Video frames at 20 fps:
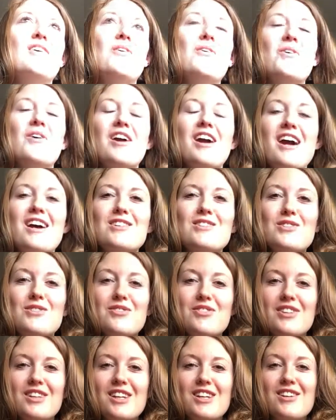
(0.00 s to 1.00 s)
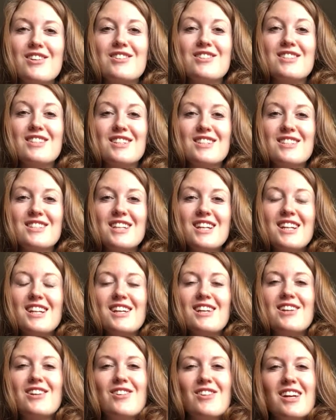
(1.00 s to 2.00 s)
or as you feel like you're succeeding,